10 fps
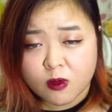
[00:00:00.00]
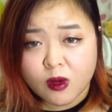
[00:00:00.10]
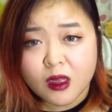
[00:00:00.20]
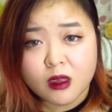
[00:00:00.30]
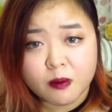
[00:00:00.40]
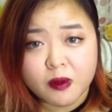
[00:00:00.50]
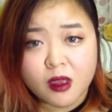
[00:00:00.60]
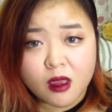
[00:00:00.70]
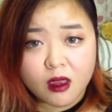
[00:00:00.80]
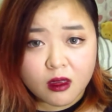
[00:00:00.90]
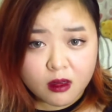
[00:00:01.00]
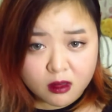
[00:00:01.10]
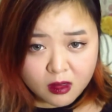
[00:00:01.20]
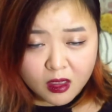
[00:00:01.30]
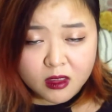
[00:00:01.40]
Well, being
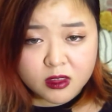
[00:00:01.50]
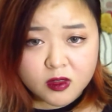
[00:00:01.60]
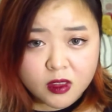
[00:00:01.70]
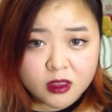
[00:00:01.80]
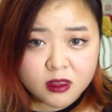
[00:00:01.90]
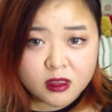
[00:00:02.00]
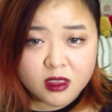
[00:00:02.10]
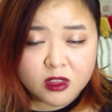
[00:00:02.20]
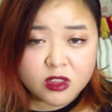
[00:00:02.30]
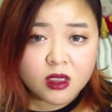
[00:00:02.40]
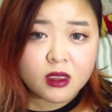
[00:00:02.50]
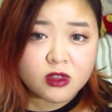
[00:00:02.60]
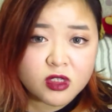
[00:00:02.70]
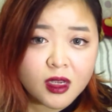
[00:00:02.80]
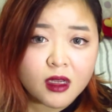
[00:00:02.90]
a Cantonese teaching
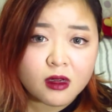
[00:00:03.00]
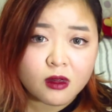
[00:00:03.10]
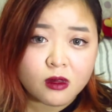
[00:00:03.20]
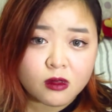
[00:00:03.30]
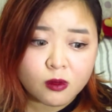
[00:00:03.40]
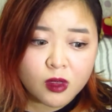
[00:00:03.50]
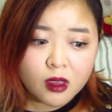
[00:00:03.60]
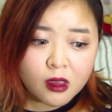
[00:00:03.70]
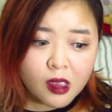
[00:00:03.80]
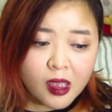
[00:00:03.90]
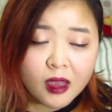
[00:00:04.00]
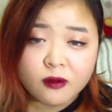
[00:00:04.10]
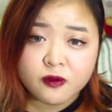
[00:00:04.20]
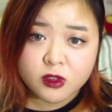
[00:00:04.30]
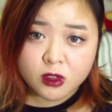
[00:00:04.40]
channel, we
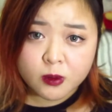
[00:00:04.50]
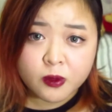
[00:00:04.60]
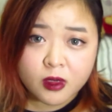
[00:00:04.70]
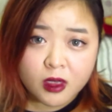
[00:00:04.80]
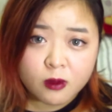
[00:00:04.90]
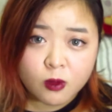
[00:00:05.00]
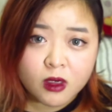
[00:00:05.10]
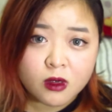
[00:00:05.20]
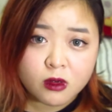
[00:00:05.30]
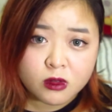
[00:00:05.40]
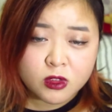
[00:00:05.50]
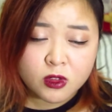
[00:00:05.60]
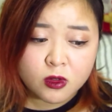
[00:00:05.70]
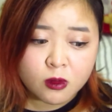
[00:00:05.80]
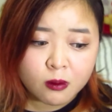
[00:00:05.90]
have to put in one or
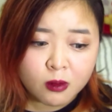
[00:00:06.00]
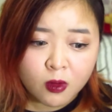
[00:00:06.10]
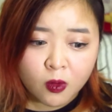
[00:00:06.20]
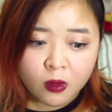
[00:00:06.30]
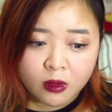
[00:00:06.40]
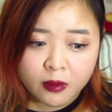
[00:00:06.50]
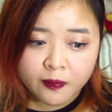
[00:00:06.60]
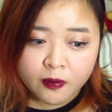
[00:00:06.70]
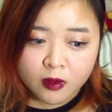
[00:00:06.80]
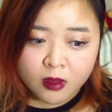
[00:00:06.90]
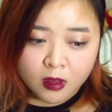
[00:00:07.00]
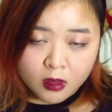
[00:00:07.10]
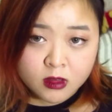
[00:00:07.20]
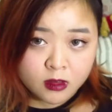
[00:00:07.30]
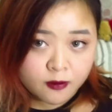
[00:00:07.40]
two more
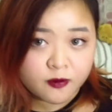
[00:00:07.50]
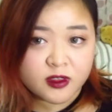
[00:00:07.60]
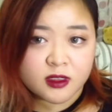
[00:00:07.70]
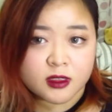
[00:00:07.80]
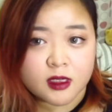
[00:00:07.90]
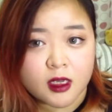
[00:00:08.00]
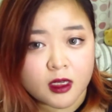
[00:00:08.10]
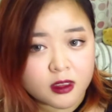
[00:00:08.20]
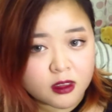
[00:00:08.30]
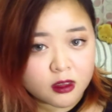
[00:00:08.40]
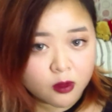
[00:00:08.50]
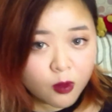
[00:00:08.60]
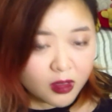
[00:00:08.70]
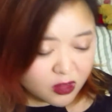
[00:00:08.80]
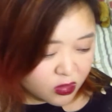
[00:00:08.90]
sophisticated
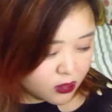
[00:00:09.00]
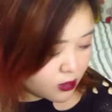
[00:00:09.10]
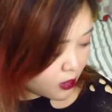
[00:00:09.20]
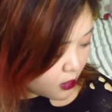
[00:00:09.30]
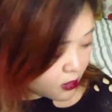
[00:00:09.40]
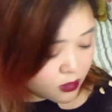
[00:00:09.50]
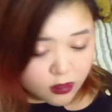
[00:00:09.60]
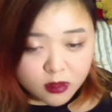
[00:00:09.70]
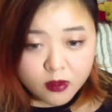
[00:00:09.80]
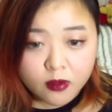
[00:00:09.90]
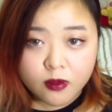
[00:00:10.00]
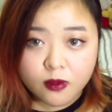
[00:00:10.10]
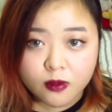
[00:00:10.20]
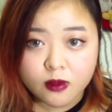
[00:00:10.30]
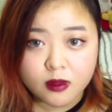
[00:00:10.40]
questions here, so
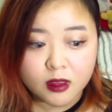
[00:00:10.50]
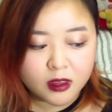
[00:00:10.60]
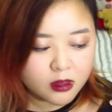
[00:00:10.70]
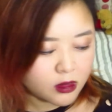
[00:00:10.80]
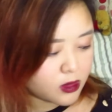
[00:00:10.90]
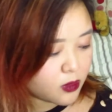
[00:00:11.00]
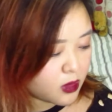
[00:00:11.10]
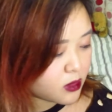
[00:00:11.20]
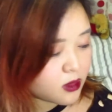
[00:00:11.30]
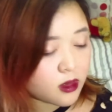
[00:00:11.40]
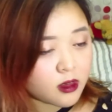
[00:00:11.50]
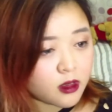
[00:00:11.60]
let's do this.